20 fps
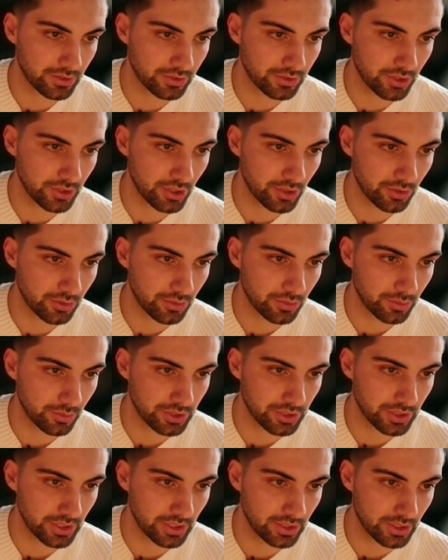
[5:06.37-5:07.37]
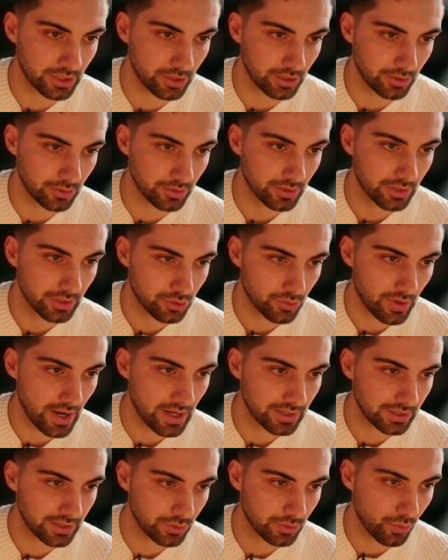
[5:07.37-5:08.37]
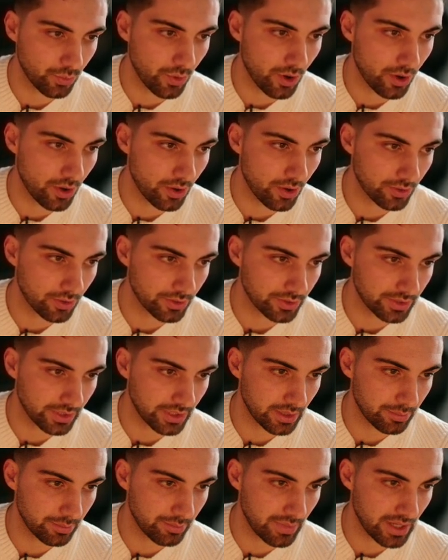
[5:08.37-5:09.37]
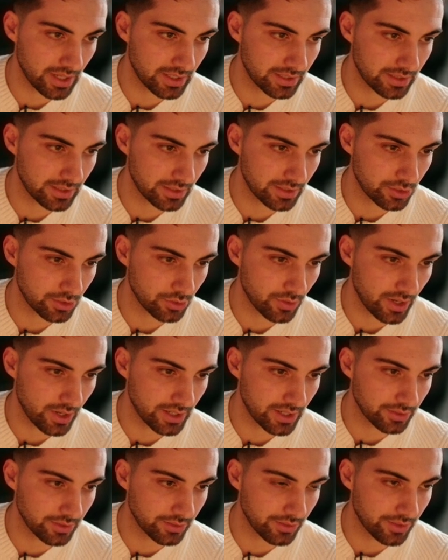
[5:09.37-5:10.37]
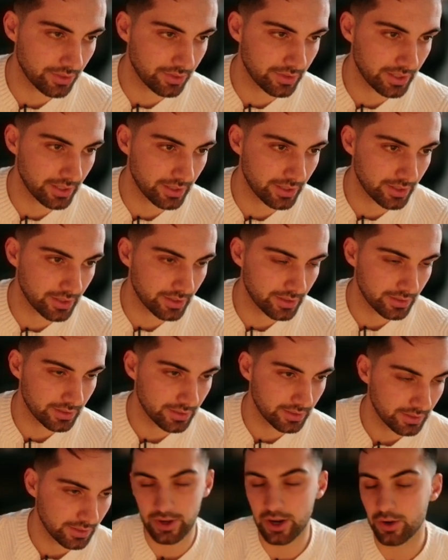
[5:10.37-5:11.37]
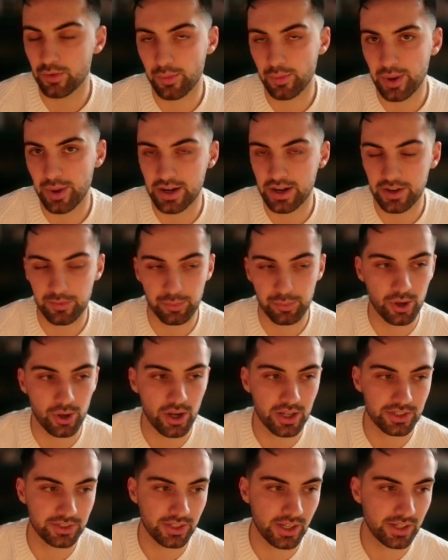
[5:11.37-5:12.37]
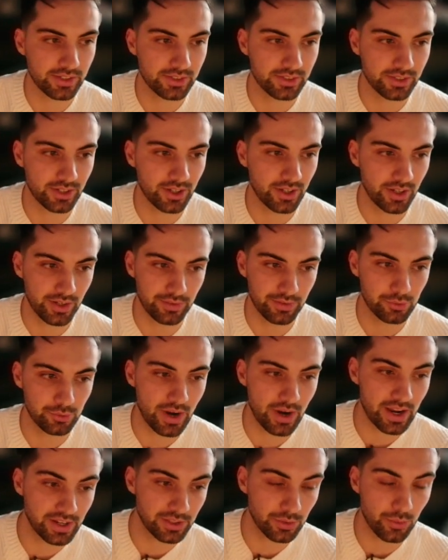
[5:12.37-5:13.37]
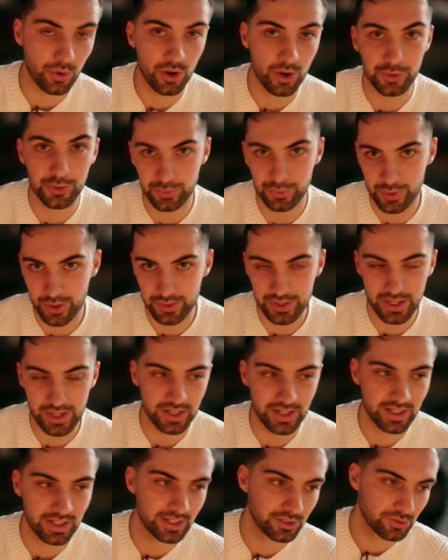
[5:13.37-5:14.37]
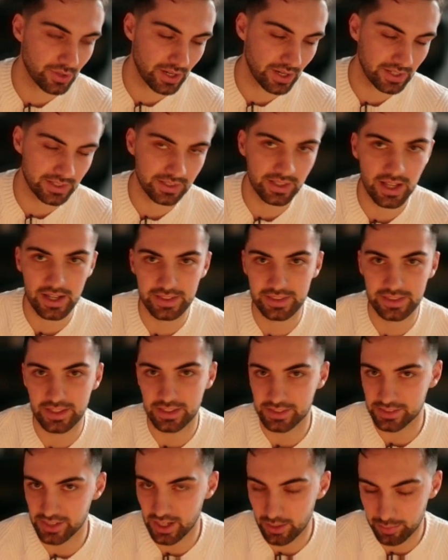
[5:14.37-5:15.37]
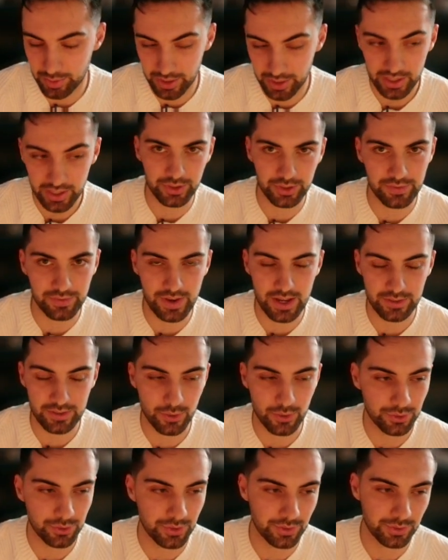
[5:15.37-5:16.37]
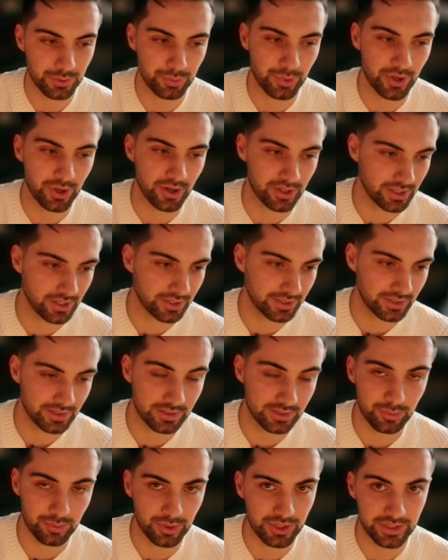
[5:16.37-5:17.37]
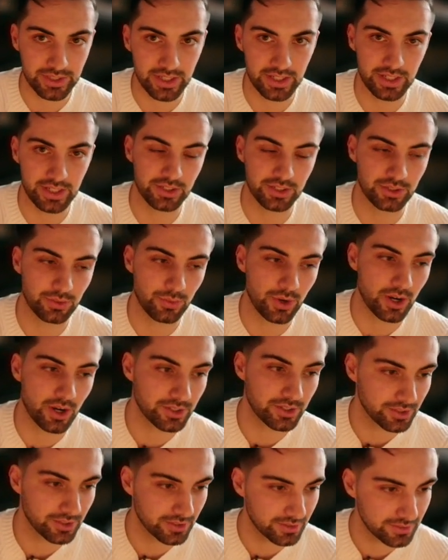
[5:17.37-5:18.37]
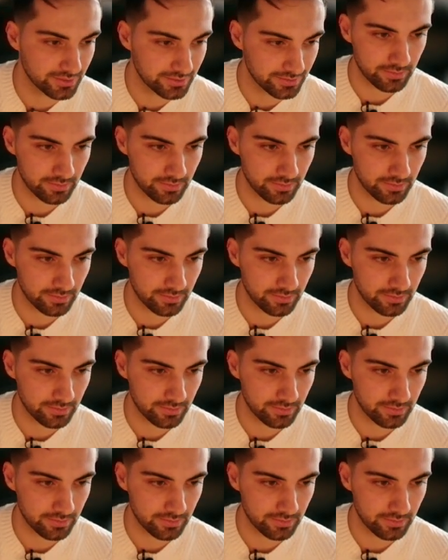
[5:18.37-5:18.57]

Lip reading: So what you can do is drag these walls and it makes the triangle thinner. It's a very repetitive process of dragging the walls, rotating, trying to line things up. I'm gonna really fast forward through this part because it's pretty tedious to watch.